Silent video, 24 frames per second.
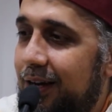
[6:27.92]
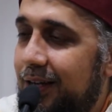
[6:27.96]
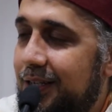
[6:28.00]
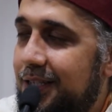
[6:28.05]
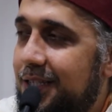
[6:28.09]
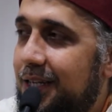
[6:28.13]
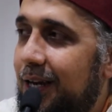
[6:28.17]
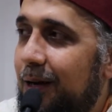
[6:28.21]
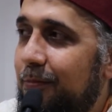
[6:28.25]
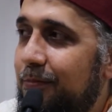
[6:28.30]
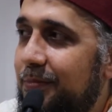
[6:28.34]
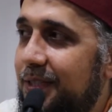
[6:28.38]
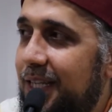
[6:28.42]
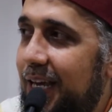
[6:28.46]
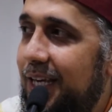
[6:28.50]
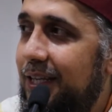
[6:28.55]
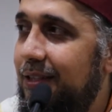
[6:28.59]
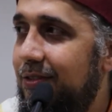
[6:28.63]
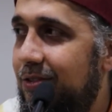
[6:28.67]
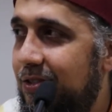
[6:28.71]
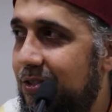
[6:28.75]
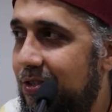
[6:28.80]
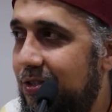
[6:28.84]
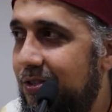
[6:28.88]
some
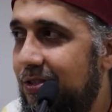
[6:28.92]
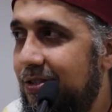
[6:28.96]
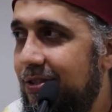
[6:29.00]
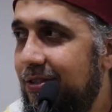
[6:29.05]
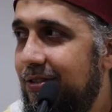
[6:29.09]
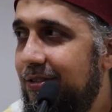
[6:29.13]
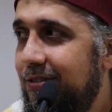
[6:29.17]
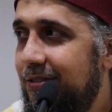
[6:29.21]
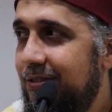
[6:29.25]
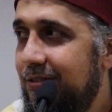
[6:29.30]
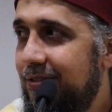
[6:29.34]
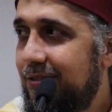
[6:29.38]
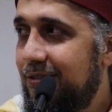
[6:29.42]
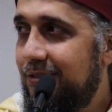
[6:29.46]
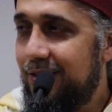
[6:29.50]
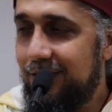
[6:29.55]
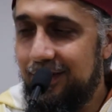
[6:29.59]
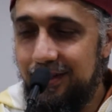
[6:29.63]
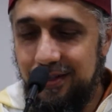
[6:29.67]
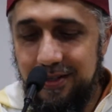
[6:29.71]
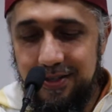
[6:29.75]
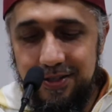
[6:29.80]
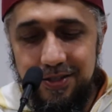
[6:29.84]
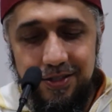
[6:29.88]
dates.
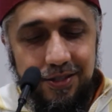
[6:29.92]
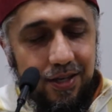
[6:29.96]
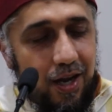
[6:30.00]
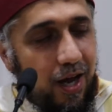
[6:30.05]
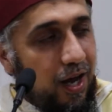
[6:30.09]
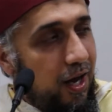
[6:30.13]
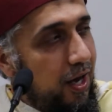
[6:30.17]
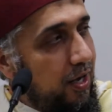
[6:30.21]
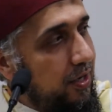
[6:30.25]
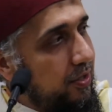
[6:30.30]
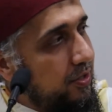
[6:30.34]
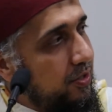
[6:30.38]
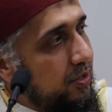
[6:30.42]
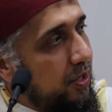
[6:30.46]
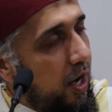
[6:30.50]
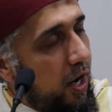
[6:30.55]
Sa',